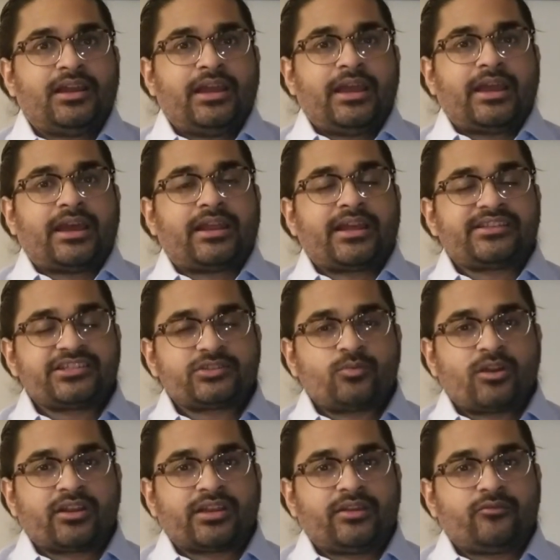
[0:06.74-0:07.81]
and I just
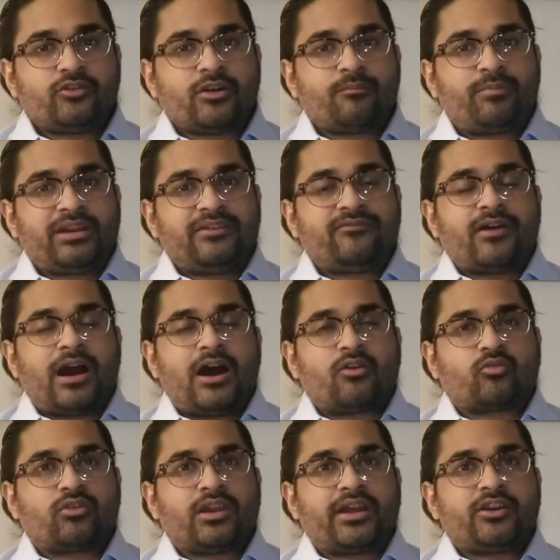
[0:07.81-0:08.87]
want to give you a brief
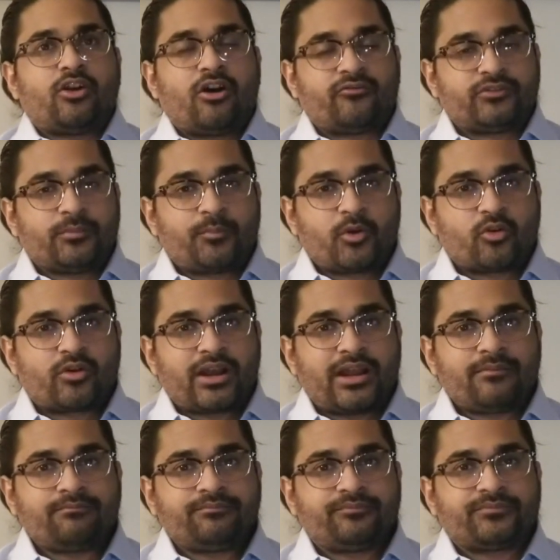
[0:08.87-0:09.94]
outline of the
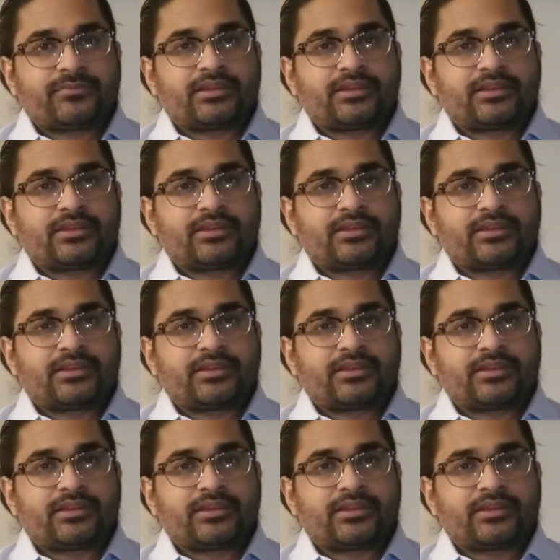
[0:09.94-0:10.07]
program.